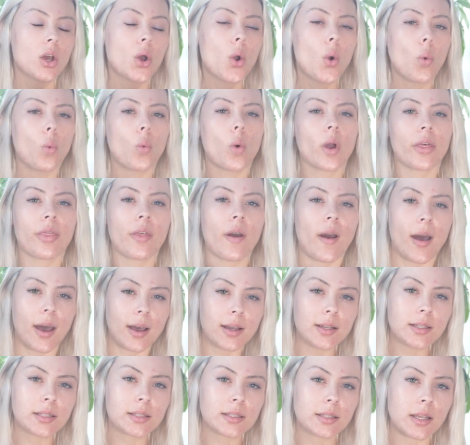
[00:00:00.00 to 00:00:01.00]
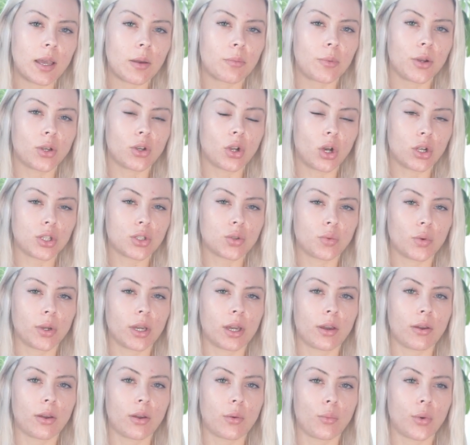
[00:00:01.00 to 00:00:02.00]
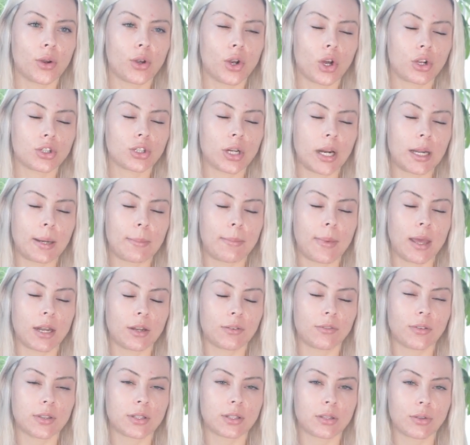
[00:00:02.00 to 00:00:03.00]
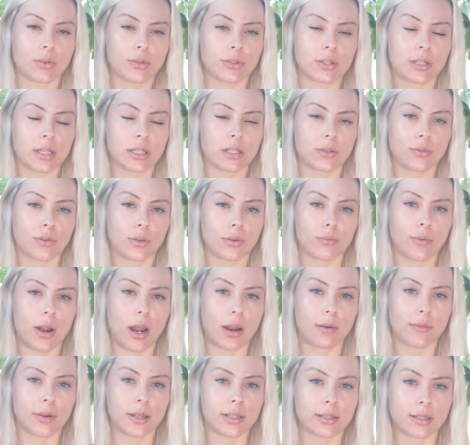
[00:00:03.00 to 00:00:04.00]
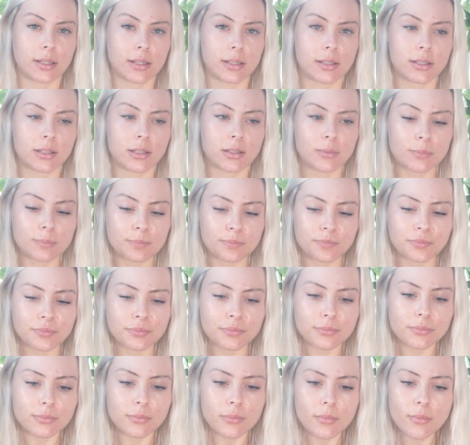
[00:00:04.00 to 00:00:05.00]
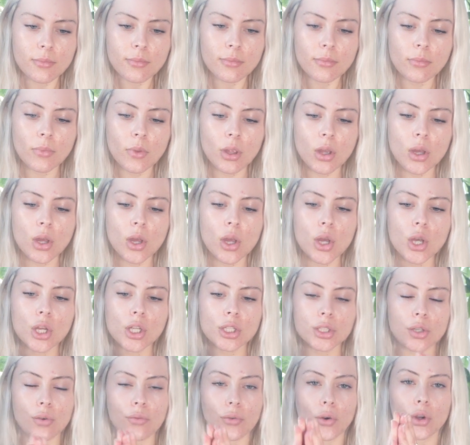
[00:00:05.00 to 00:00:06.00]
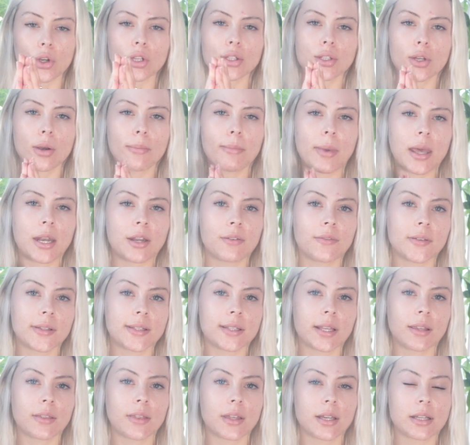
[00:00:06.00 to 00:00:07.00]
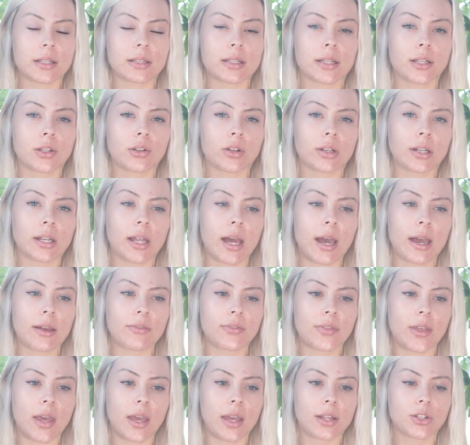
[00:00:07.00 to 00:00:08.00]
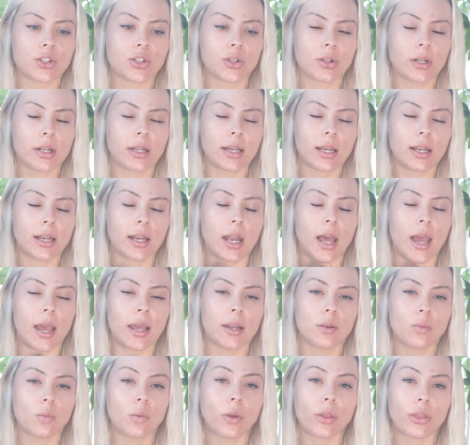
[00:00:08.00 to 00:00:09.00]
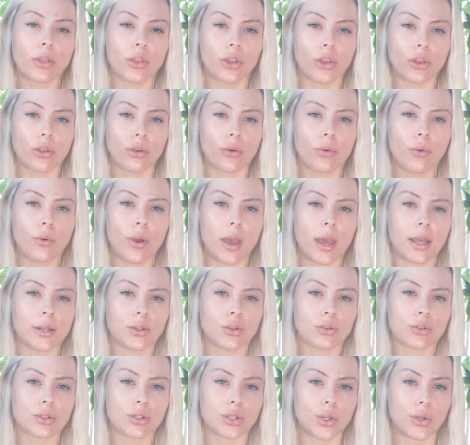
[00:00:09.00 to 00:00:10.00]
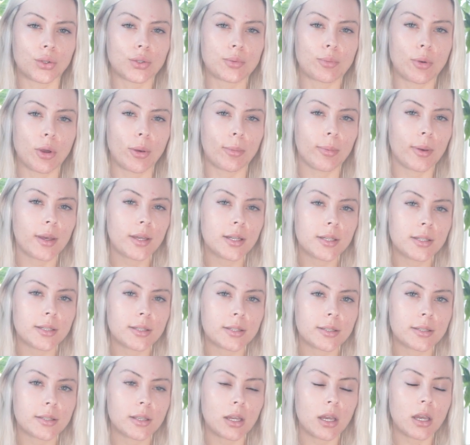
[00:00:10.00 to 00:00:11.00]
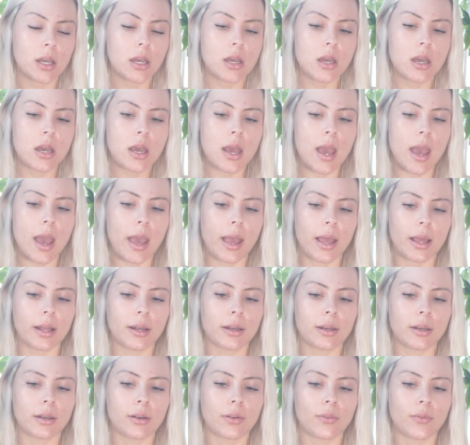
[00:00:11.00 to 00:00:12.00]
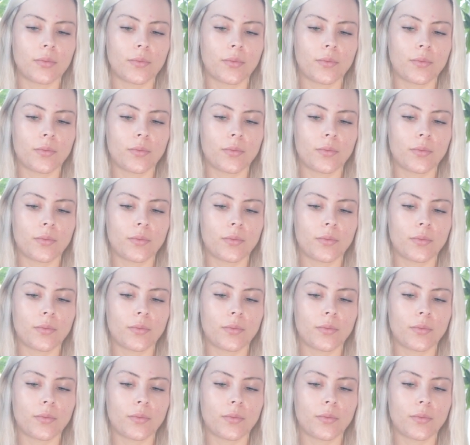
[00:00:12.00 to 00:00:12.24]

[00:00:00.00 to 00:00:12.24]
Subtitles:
with us, and we're not doing it, we're not trying to manifest those things for the right reasons. So focus on manifesting things in your life that truly align with you and your soul's purpose, and